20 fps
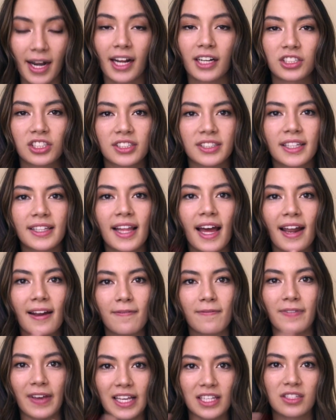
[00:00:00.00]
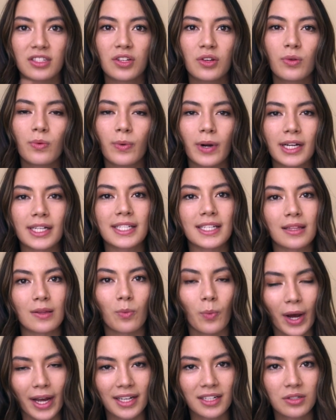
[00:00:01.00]
I just did that in Facetune where I did the
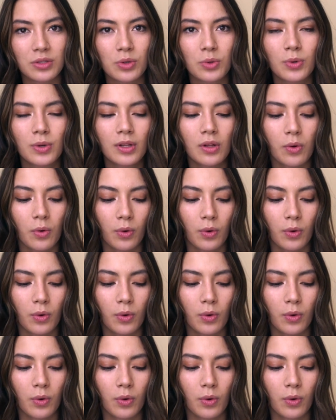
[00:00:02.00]
whiten tool,